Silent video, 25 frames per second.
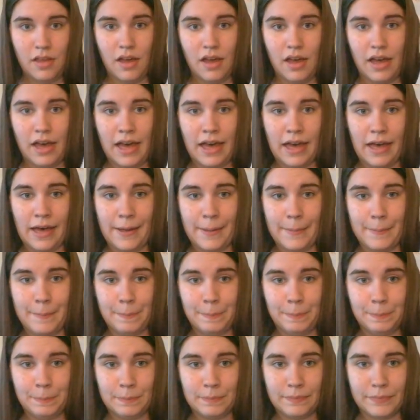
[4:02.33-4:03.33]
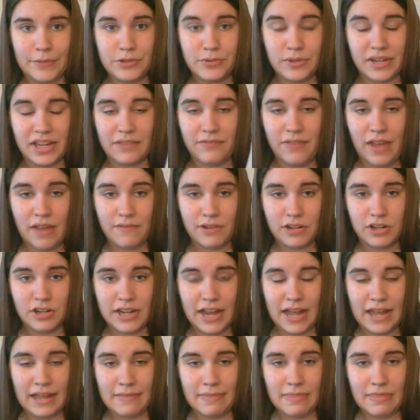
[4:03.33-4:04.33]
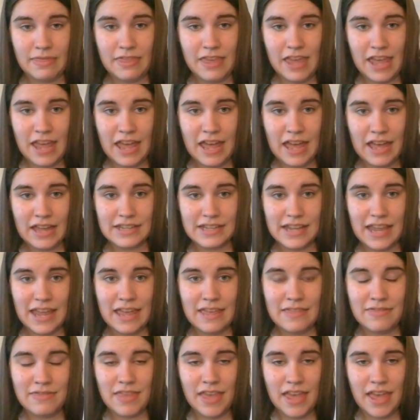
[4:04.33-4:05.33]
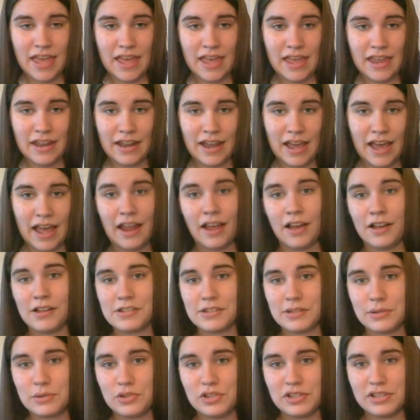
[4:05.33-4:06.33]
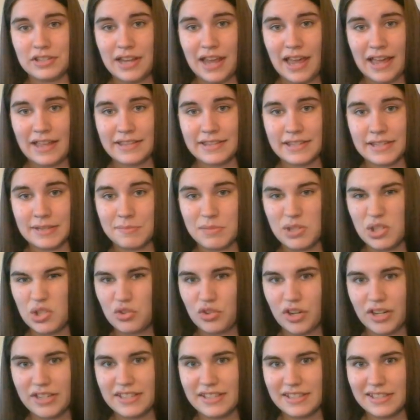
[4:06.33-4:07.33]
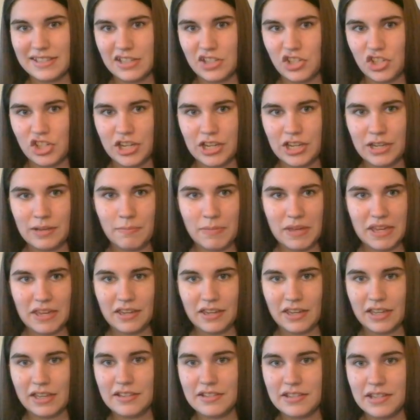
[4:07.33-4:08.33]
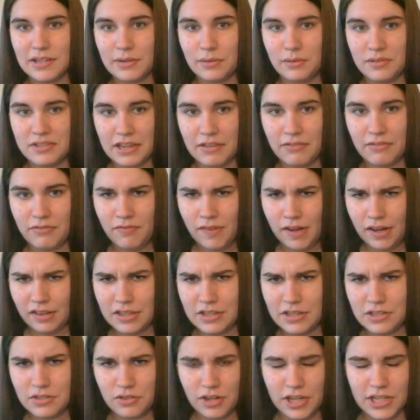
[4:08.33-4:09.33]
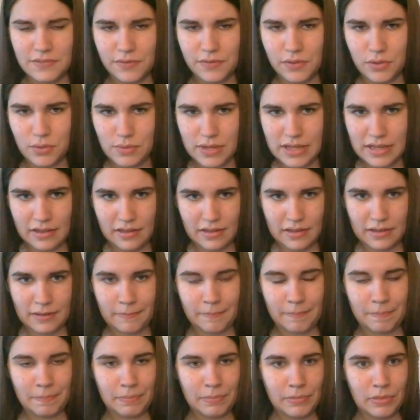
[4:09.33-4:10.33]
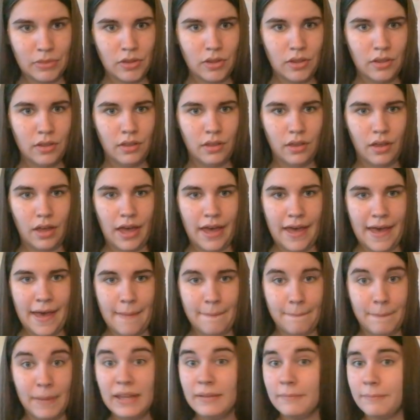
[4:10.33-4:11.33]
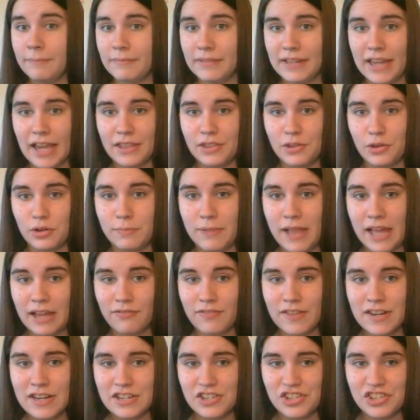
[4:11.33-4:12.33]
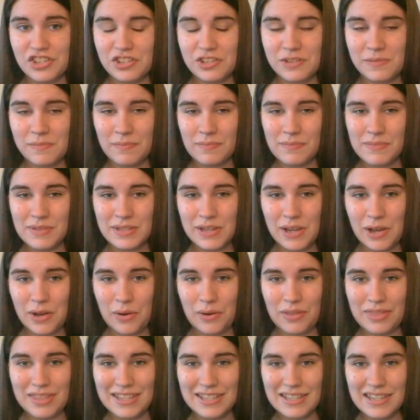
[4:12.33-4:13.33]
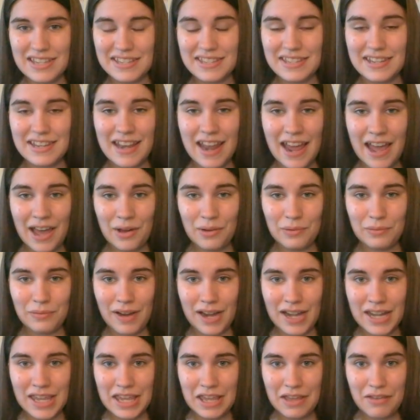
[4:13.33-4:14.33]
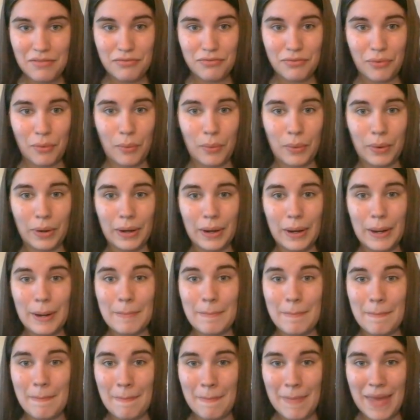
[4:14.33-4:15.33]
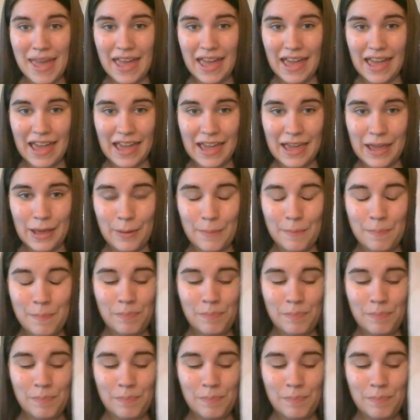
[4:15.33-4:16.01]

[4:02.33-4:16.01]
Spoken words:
So I got 500 on that, and then I also just had some stress stitching because it was a fairly stressful week. But got the whole block finished. So this is now ready for May.